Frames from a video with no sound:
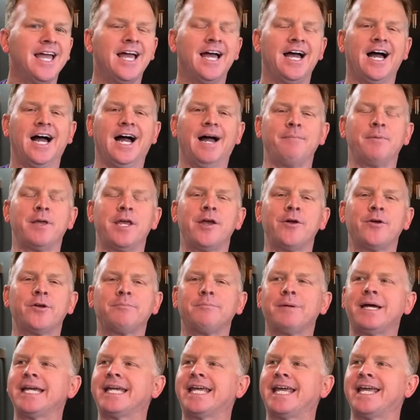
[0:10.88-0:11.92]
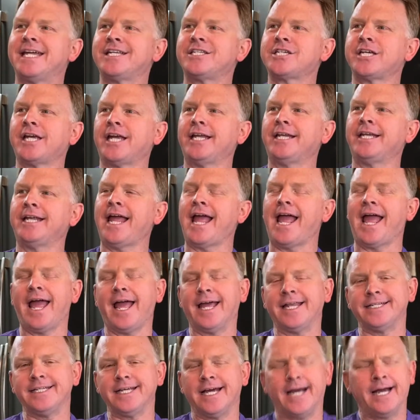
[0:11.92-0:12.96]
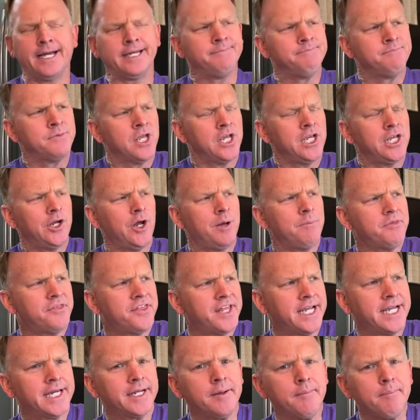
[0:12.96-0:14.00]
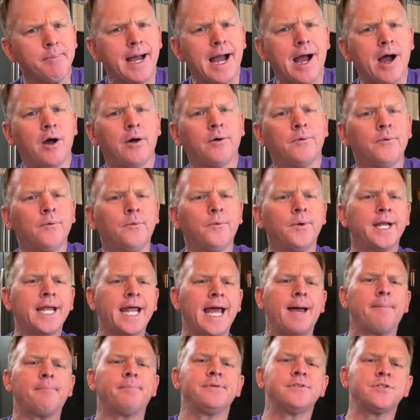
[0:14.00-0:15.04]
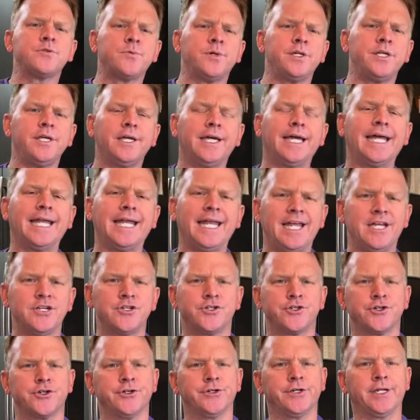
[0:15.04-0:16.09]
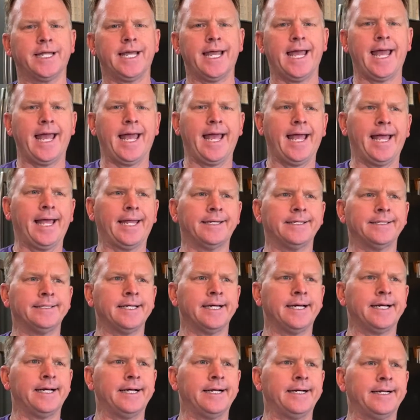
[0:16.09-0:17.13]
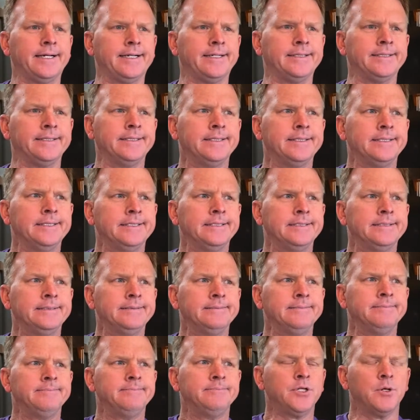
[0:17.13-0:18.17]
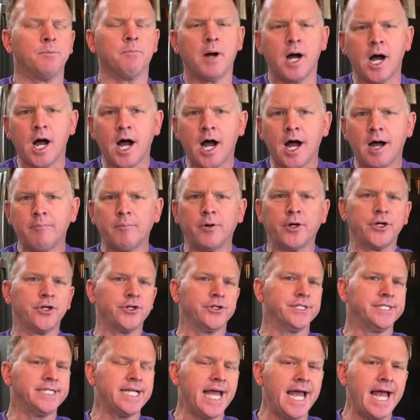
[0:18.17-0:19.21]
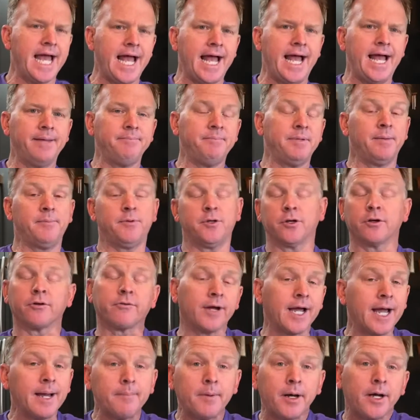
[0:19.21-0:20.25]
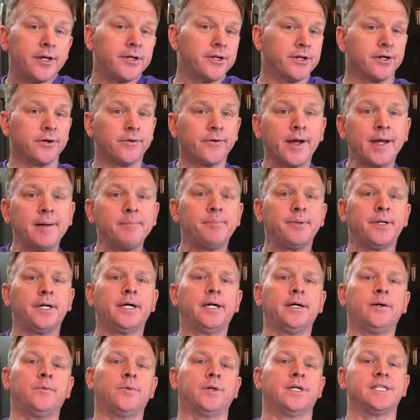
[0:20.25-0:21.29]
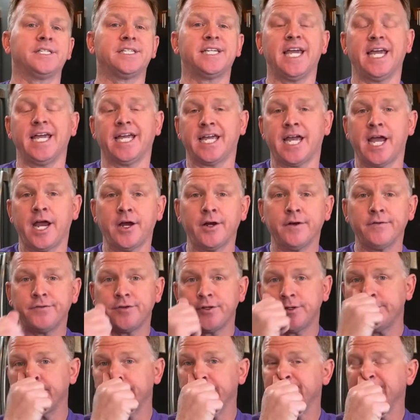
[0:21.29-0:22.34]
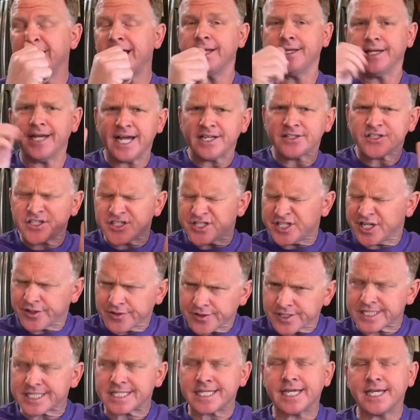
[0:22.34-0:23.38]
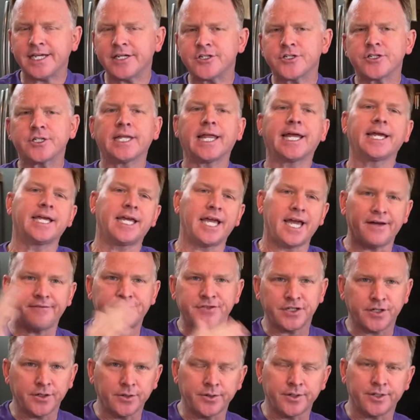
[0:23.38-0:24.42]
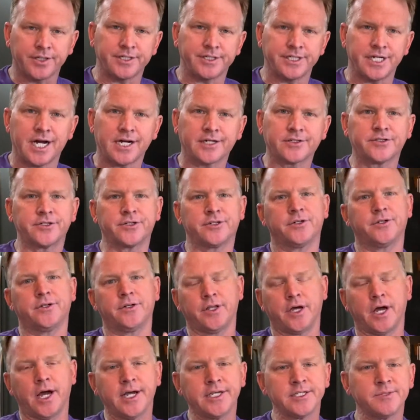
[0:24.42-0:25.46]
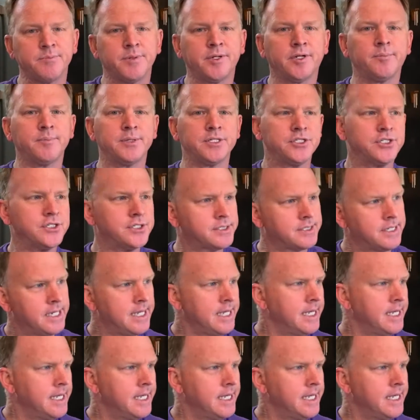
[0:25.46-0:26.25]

I'm here in my kitchen, and I'm thinking about what happens when you get injured, and your mom or your dad, maybe your grandma or your grandpa want to take care of you. Not seriously injured, like you have to go to the doctor or the hospital, but just